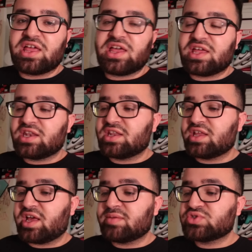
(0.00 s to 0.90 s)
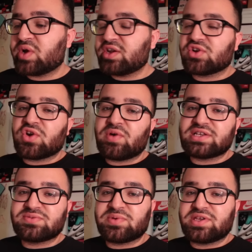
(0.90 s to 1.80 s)
and I'm trying to grow
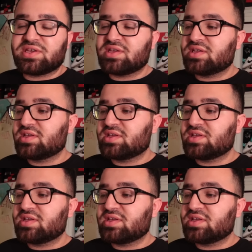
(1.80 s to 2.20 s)
as we